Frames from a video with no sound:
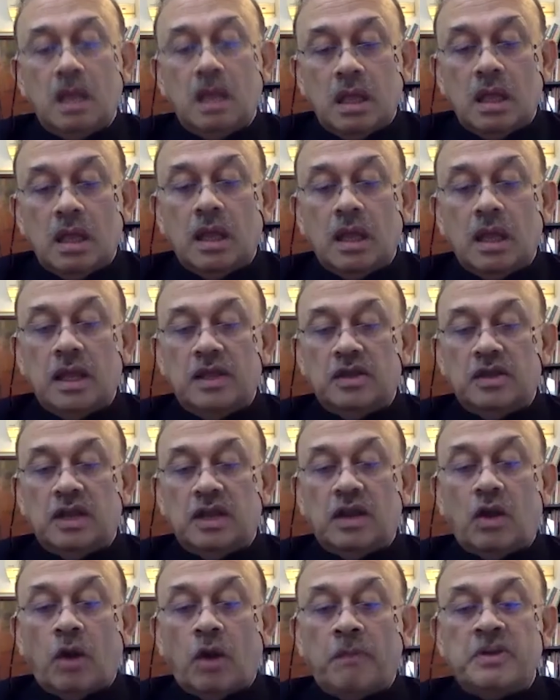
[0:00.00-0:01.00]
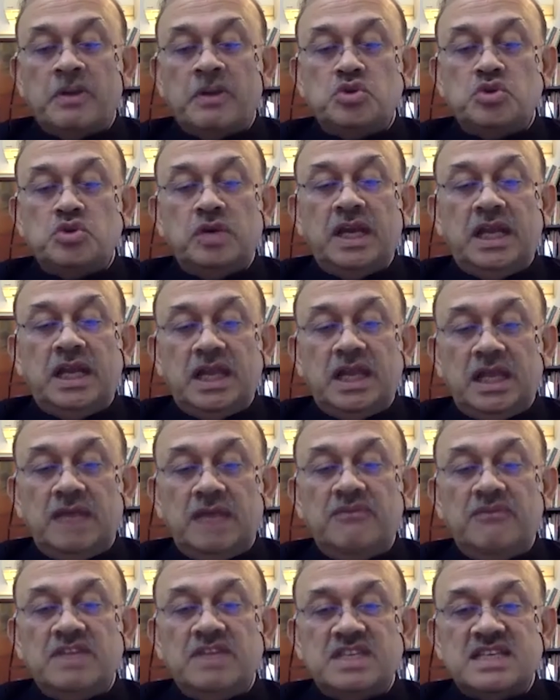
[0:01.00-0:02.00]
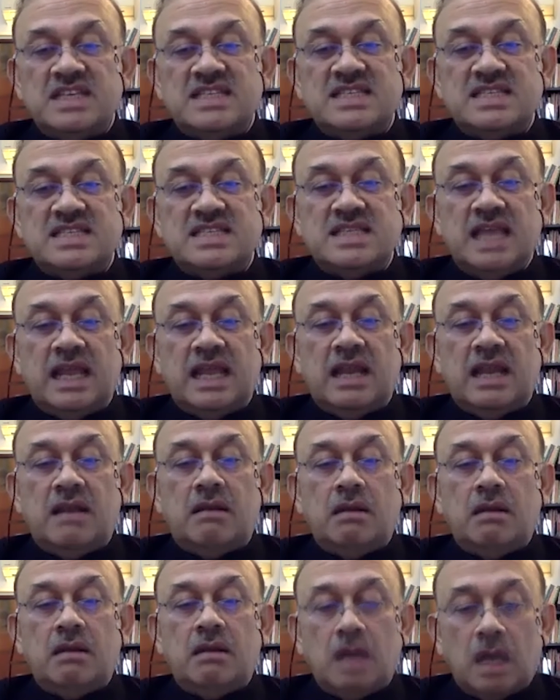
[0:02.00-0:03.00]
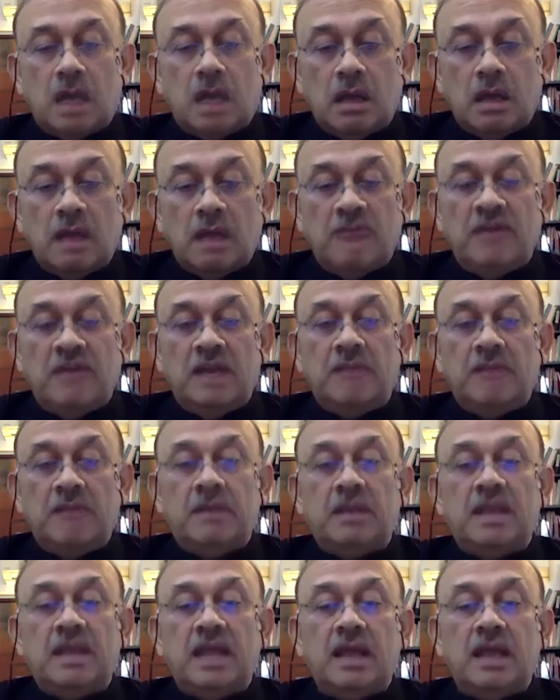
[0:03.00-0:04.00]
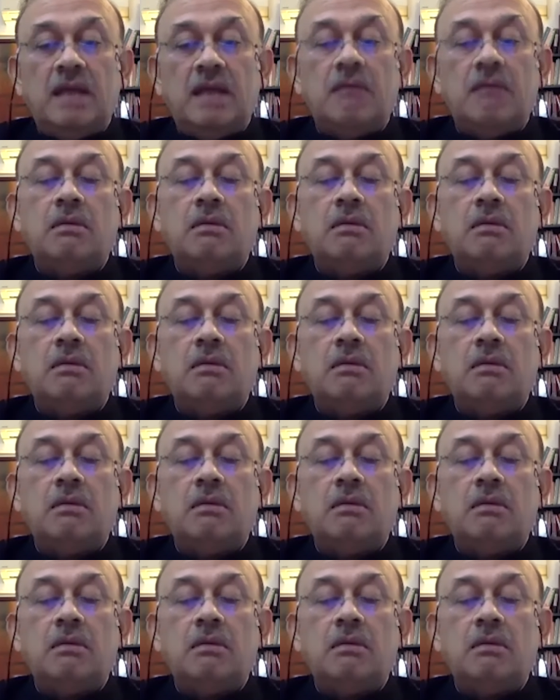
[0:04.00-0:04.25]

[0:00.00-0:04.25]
in an opportunity which is there available there